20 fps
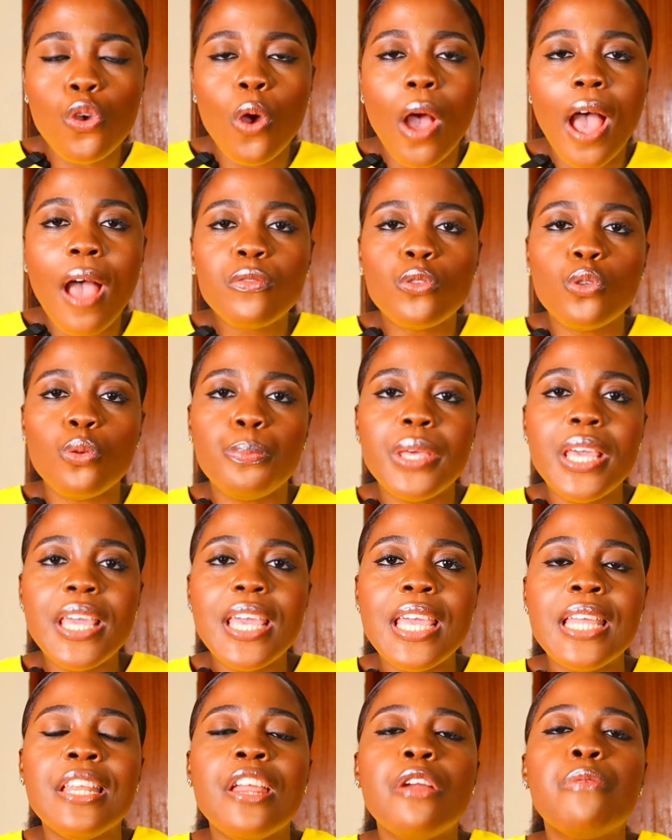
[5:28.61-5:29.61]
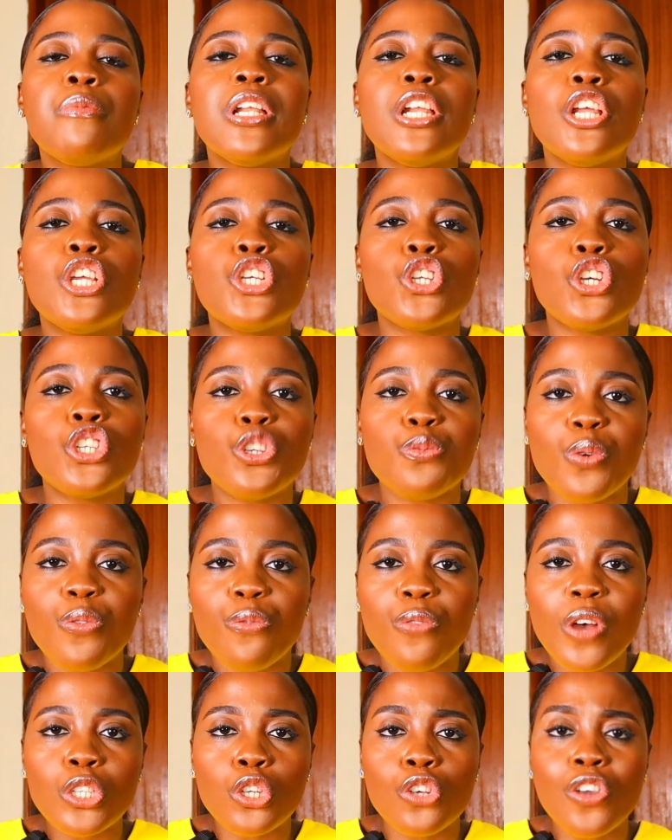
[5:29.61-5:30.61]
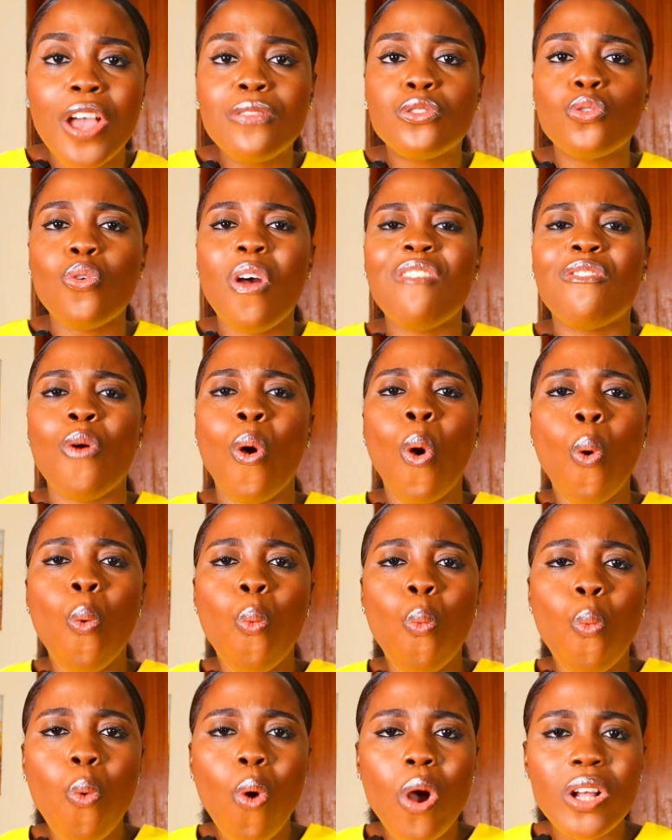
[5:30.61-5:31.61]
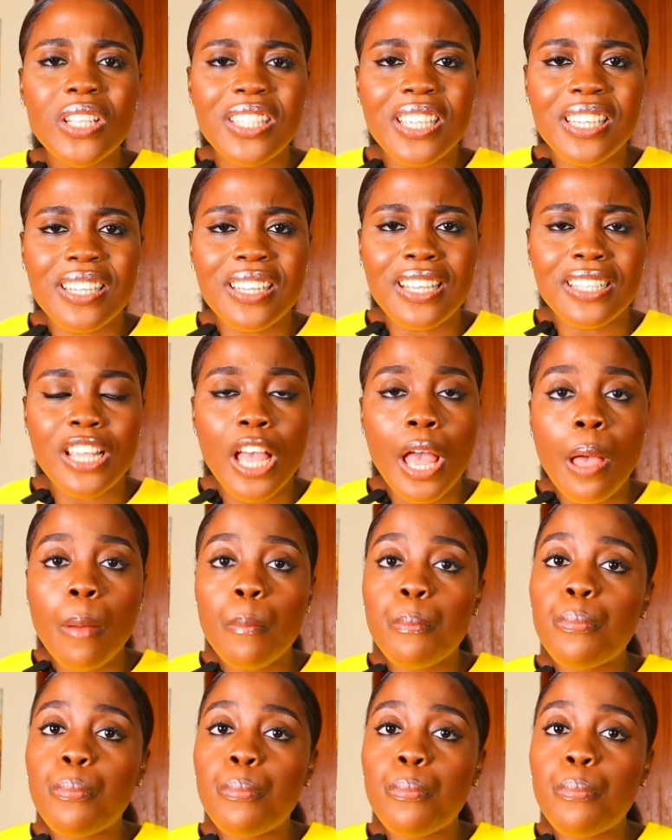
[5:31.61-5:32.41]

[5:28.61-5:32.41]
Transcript: You have to be in a relationship with fashion. You have to have worked in it.